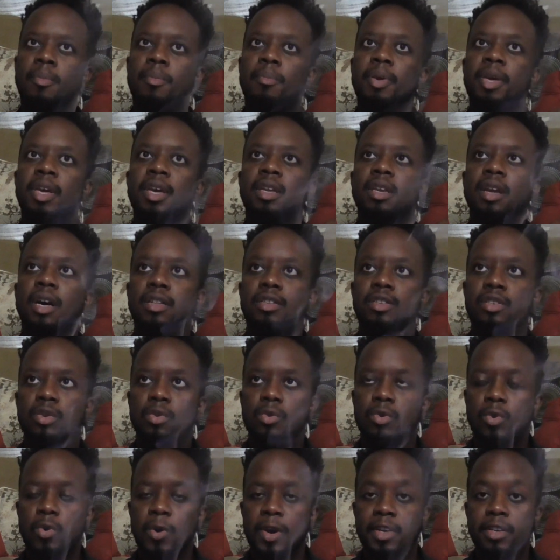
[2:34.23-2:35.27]
being not
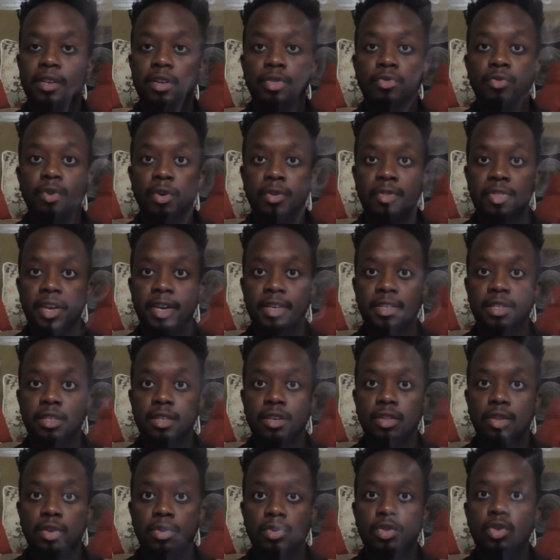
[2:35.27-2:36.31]
so quick to throw things
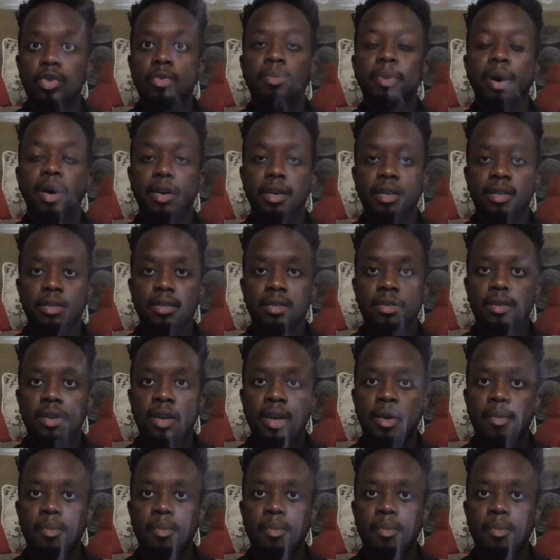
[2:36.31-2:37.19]
into those two buckets,